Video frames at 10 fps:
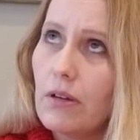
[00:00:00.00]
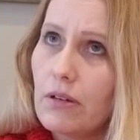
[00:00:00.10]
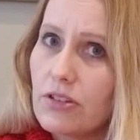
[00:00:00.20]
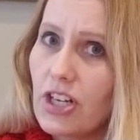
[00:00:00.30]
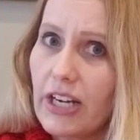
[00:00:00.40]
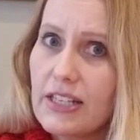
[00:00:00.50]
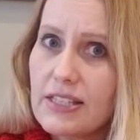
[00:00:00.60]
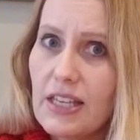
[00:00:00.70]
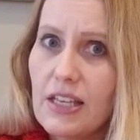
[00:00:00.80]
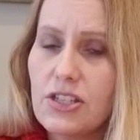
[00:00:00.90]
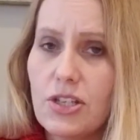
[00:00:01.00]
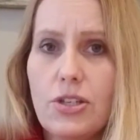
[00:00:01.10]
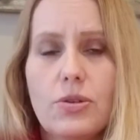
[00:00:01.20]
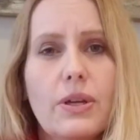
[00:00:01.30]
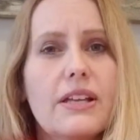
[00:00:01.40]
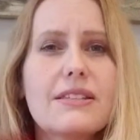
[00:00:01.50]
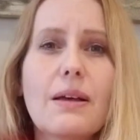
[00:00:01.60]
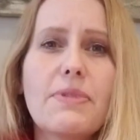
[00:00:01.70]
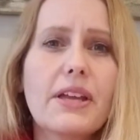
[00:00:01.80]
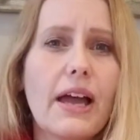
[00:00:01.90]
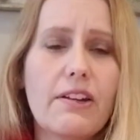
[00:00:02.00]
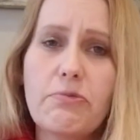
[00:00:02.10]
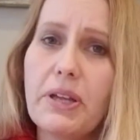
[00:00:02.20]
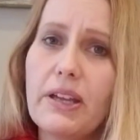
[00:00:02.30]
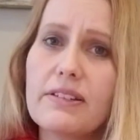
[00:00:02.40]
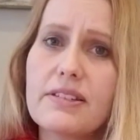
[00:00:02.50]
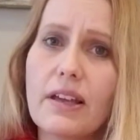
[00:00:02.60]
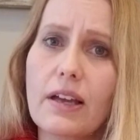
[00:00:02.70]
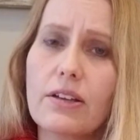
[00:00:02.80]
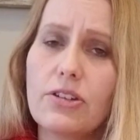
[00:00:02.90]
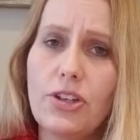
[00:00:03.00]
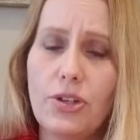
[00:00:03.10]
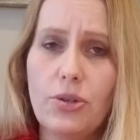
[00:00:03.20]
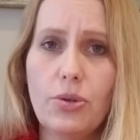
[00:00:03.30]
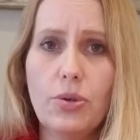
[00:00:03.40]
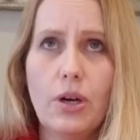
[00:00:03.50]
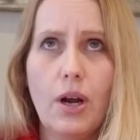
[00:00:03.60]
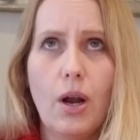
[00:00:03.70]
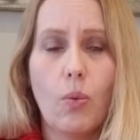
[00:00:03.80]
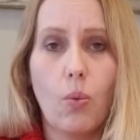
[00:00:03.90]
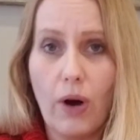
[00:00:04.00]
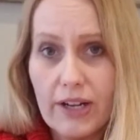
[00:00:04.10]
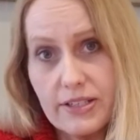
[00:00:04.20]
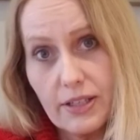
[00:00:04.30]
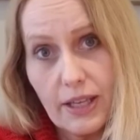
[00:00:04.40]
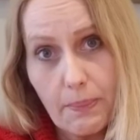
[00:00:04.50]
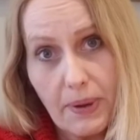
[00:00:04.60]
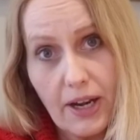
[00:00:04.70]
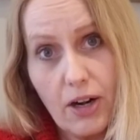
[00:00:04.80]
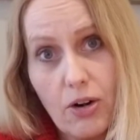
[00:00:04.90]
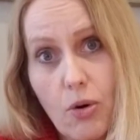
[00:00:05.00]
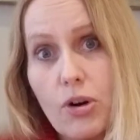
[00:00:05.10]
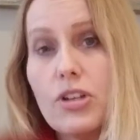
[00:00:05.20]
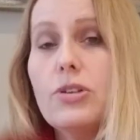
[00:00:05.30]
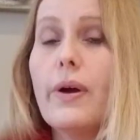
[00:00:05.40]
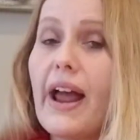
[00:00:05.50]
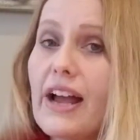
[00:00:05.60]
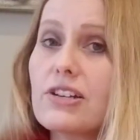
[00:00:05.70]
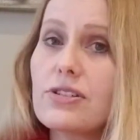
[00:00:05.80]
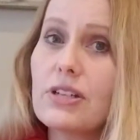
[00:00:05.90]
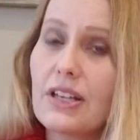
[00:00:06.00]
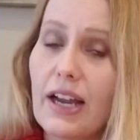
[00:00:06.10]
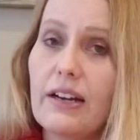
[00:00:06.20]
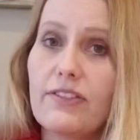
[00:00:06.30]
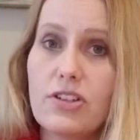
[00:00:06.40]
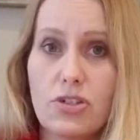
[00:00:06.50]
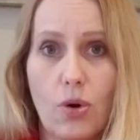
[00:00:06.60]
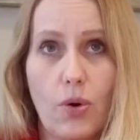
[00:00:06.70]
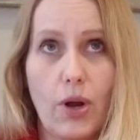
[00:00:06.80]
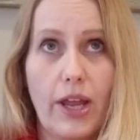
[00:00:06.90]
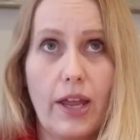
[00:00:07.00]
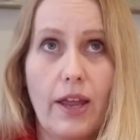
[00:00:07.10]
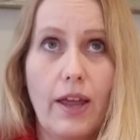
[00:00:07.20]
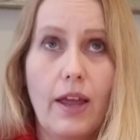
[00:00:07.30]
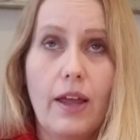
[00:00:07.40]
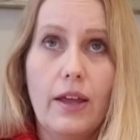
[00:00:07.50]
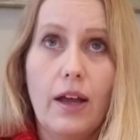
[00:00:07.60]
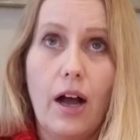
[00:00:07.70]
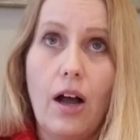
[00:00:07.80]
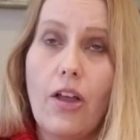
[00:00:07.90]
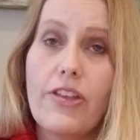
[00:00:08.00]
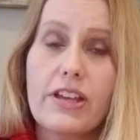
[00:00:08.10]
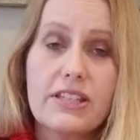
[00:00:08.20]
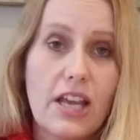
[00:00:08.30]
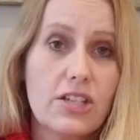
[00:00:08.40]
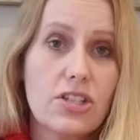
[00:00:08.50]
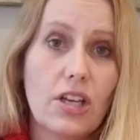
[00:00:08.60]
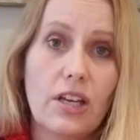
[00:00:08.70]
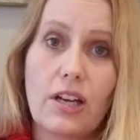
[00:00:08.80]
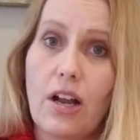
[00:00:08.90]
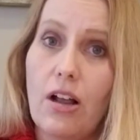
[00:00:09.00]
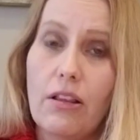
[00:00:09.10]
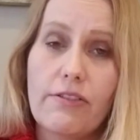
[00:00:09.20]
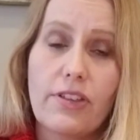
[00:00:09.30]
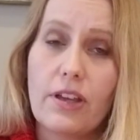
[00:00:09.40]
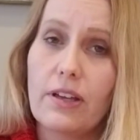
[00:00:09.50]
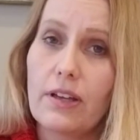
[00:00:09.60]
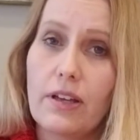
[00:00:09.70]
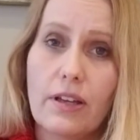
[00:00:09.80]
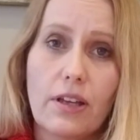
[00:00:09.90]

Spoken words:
check and see, do you get something out of being sick? Do you want to get better, or do you actually kind of enjoy all the attention and all of the,